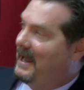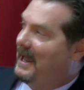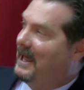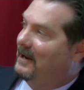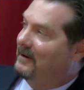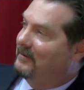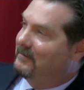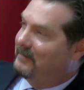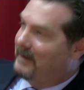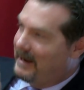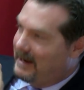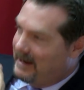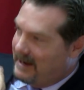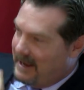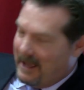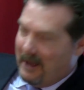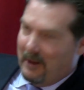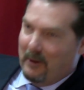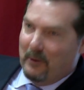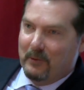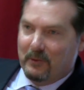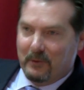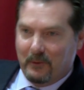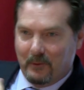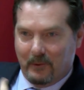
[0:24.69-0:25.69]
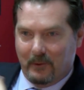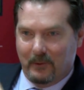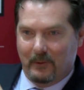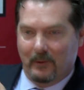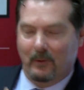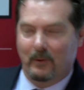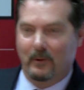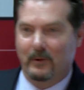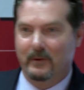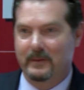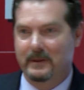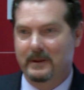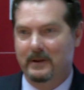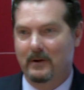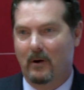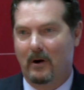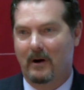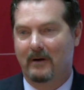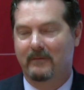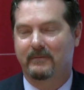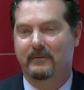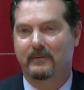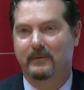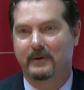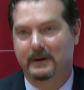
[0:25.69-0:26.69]
Elevate Health or, or the
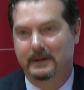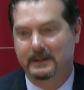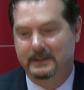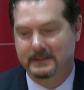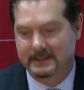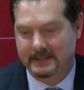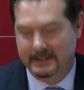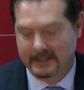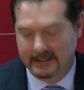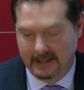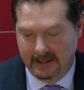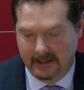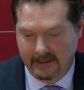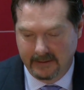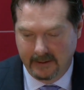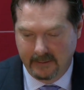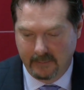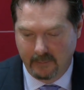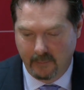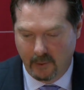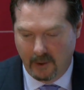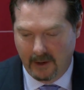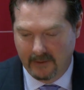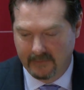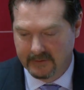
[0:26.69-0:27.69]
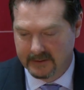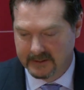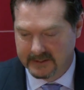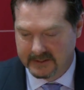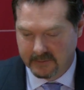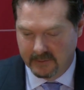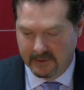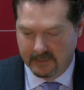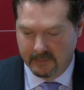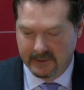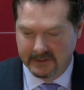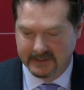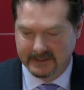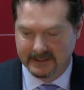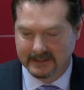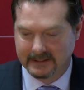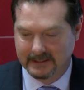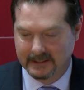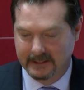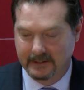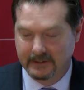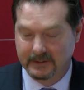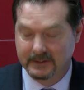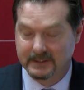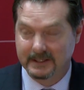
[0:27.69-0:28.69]
offerings uh, that brought these three
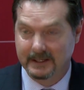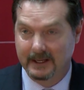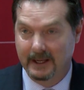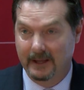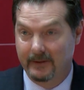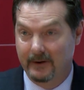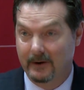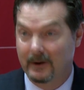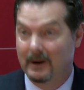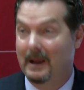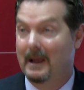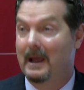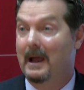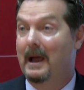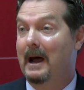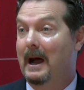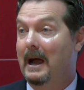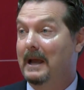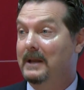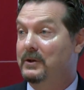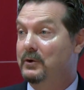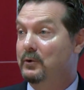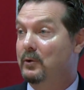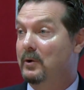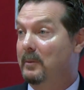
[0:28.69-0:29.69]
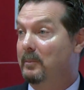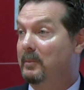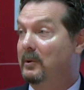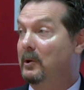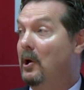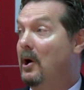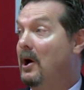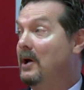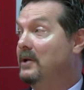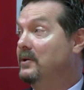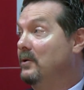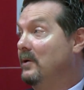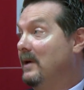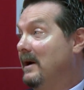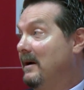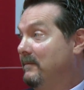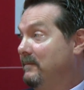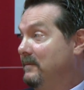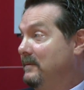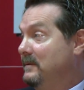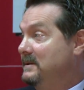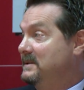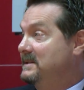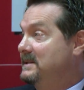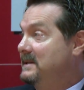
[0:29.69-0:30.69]
business leaders together, I do applaud your
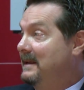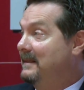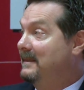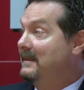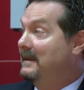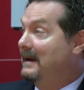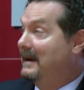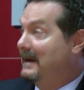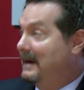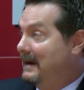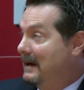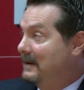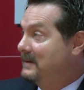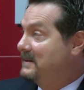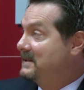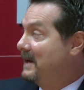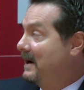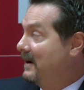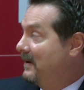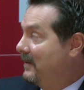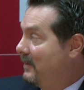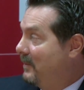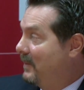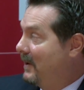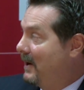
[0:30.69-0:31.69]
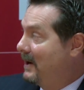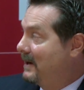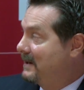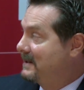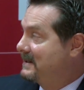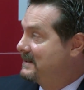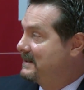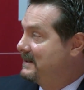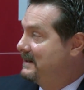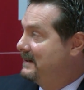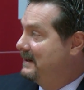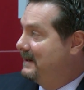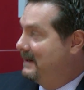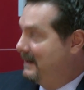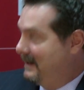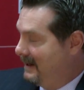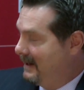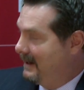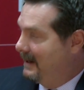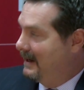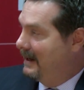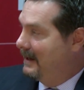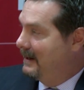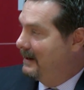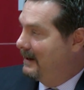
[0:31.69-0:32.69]
efforts at thinking outside of the box.
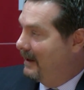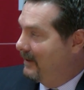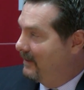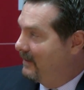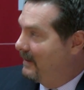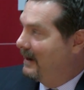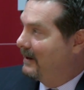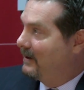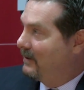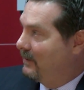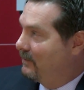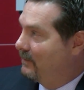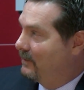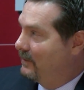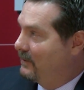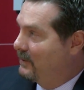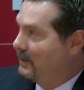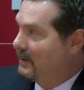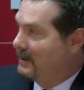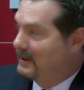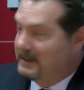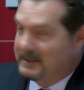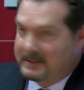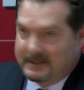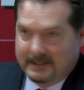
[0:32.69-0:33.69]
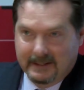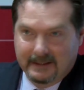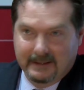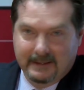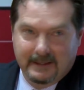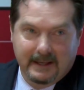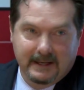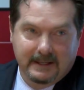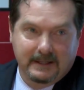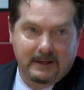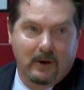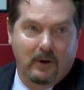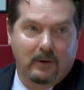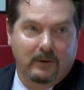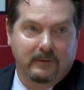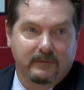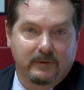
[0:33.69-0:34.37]
And uh, thank you for doing this, and thank all